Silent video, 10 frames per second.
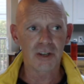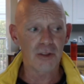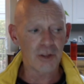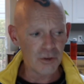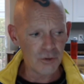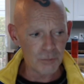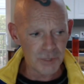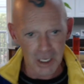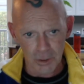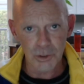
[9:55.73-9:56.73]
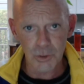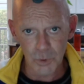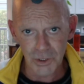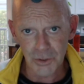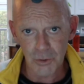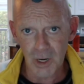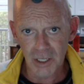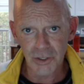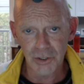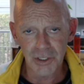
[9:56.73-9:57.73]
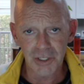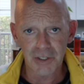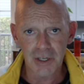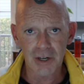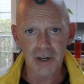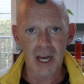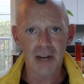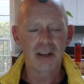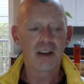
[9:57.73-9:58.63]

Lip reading: and the cube tells you which direction you need to cut it at,